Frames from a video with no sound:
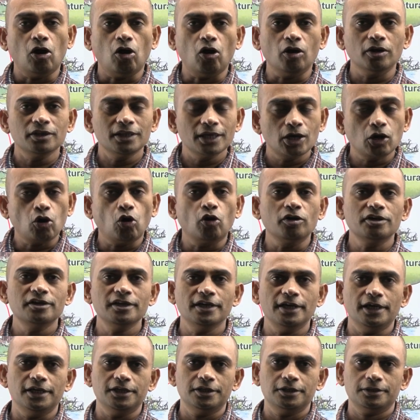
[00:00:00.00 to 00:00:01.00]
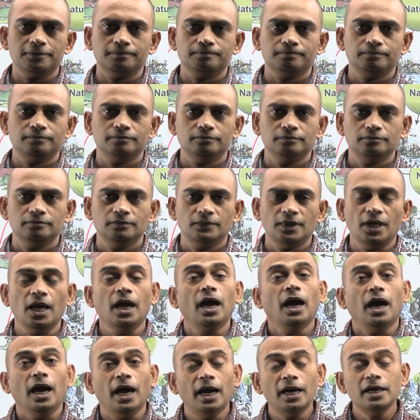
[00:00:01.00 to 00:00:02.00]
on the continent.
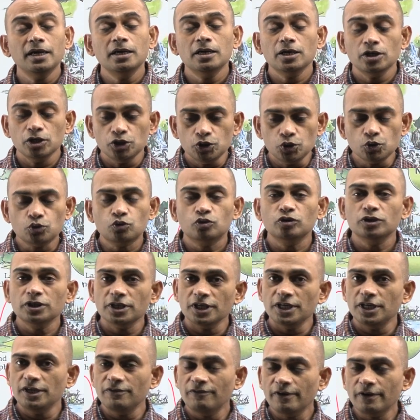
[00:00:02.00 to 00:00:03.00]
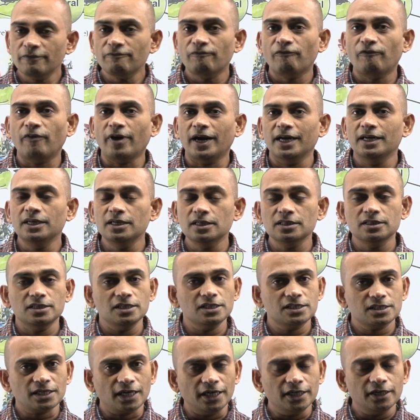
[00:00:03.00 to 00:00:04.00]
And you could even find
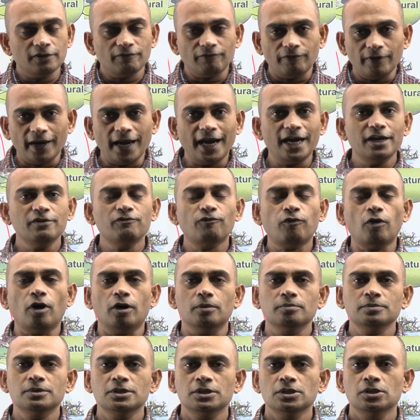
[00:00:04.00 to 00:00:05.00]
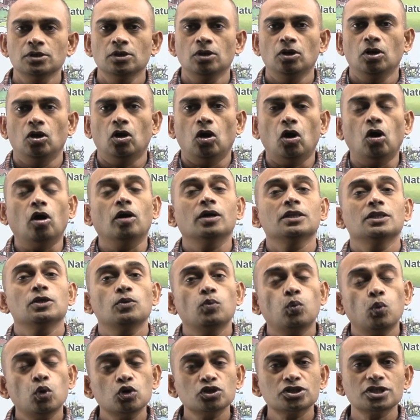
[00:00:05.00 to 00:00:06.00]
these kind of landforms on
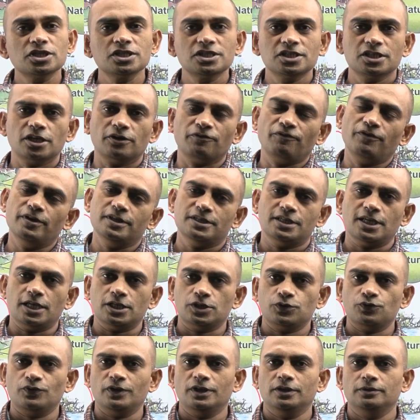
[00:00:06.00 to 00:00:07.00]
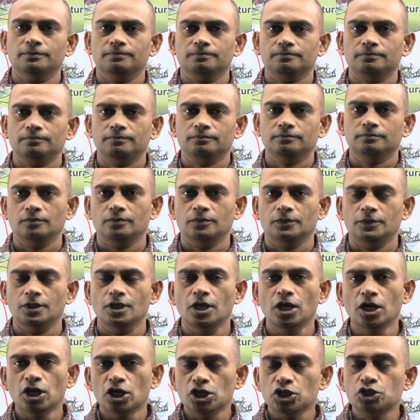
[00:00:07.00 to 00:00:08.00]
the ocean surface as
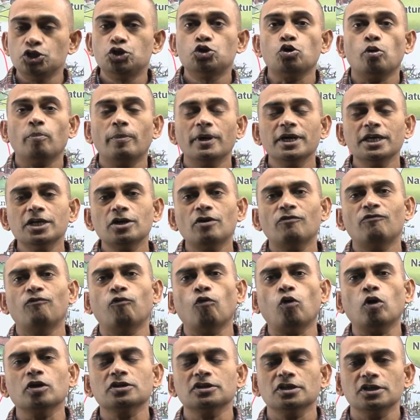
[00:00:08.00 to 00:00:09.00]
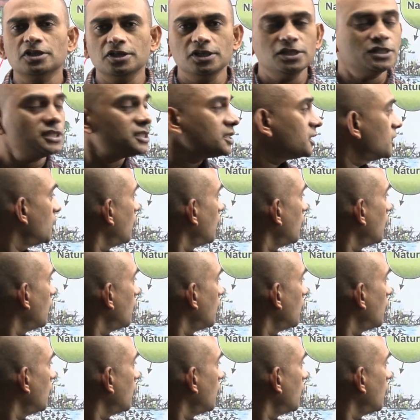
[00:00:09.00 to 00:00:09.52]
well. Domain of water is